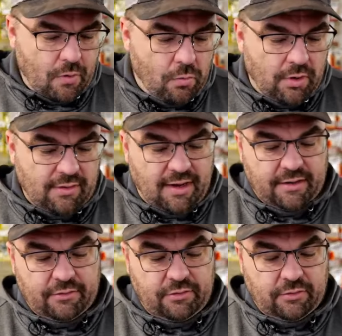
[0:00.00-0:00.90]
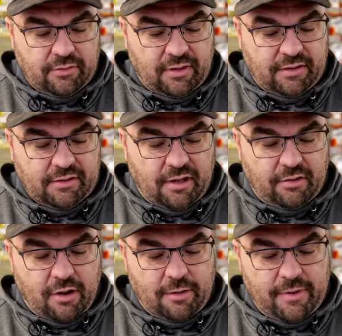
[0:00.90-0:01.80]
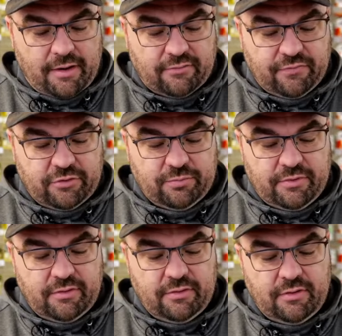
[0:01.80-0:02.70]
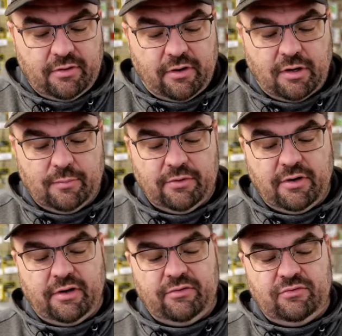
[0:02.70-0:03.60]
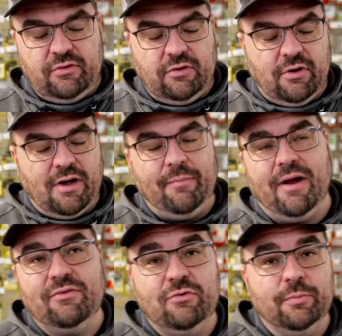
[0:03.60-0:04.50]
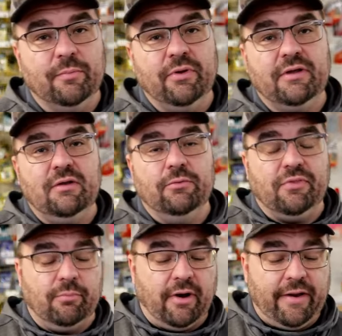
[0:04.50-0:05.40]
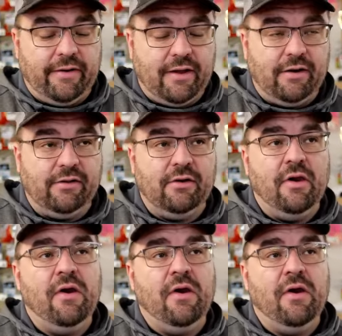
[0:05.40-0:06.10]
What line do you like on Automatic Fisherman and the Harbor Ice? I'm not super picky with the brand on it.